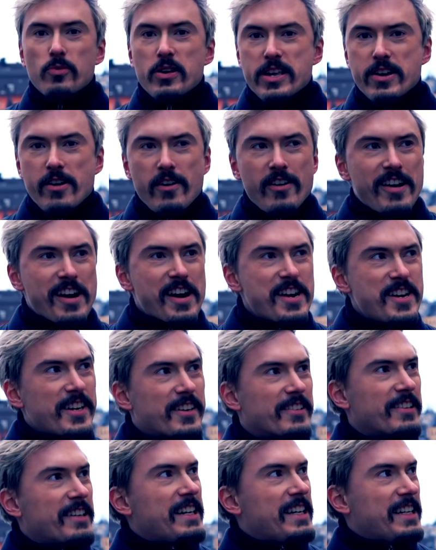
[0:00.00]
We are
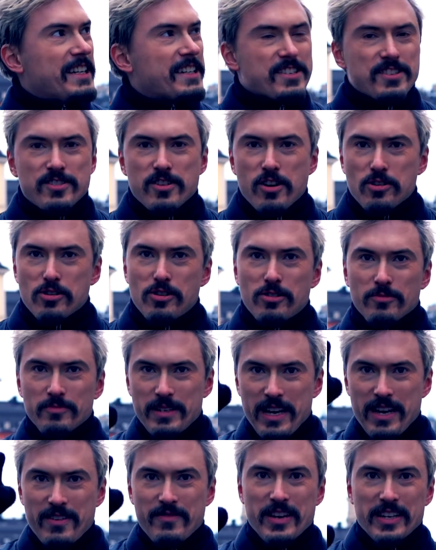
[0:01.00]
here in Stockholm.
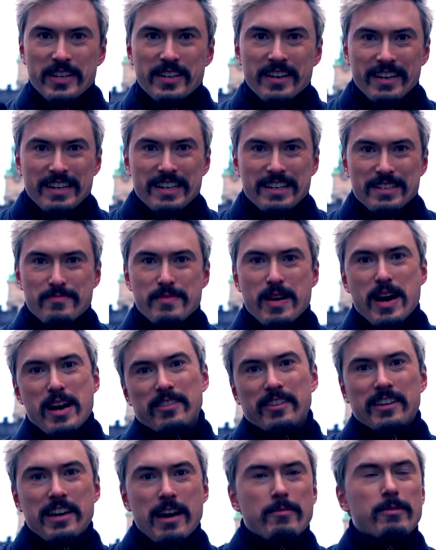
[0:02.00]
David is
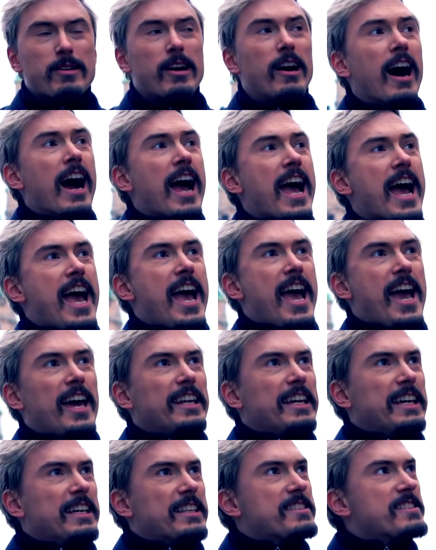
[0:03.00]
behind the camera,
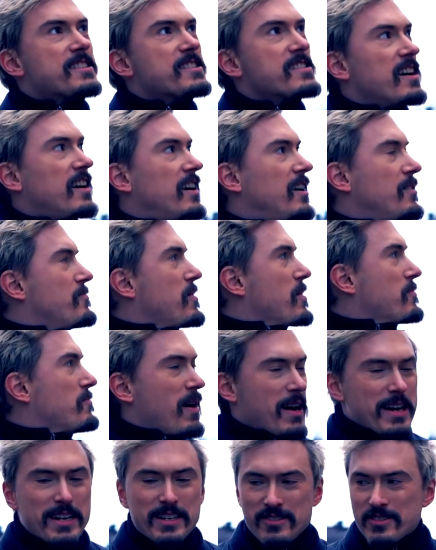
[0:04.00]
and it's
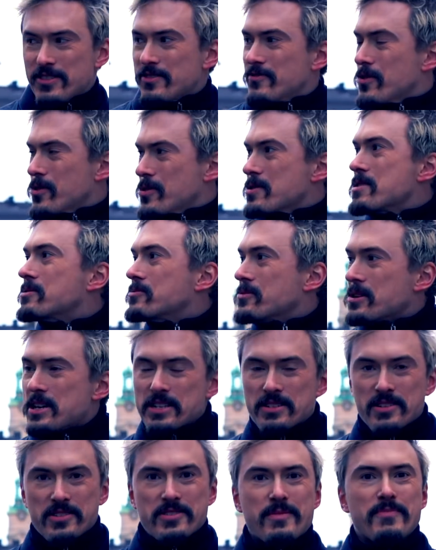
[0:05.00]
minus 4
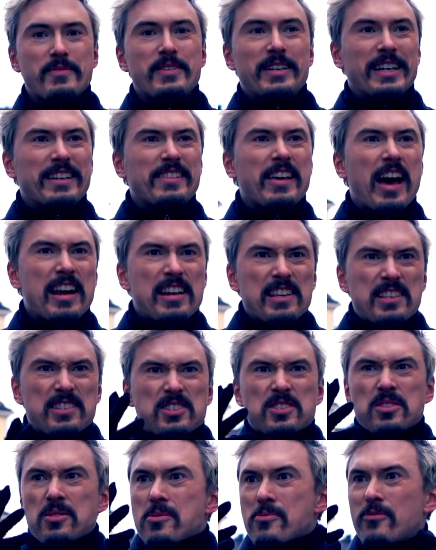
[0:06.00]
degrees or something like that. It's
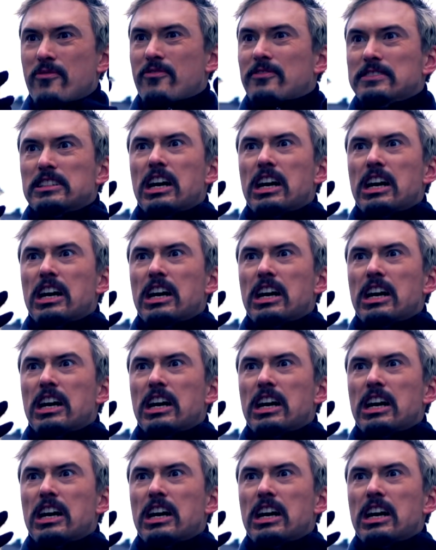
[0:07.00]
so